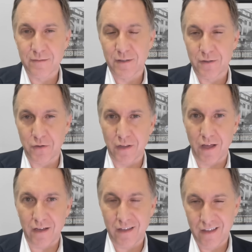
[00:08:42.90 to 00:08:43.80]
Good
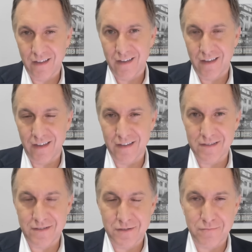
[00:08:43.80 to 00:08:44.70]
luck
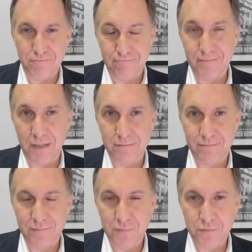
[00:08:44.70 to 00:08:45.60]
is, well,
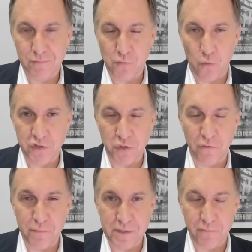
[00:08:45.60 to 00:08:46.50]
of course, a
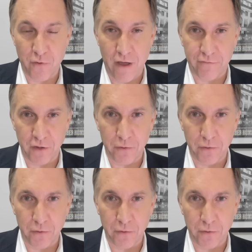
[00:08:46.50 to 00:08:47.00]
euphemism for FU,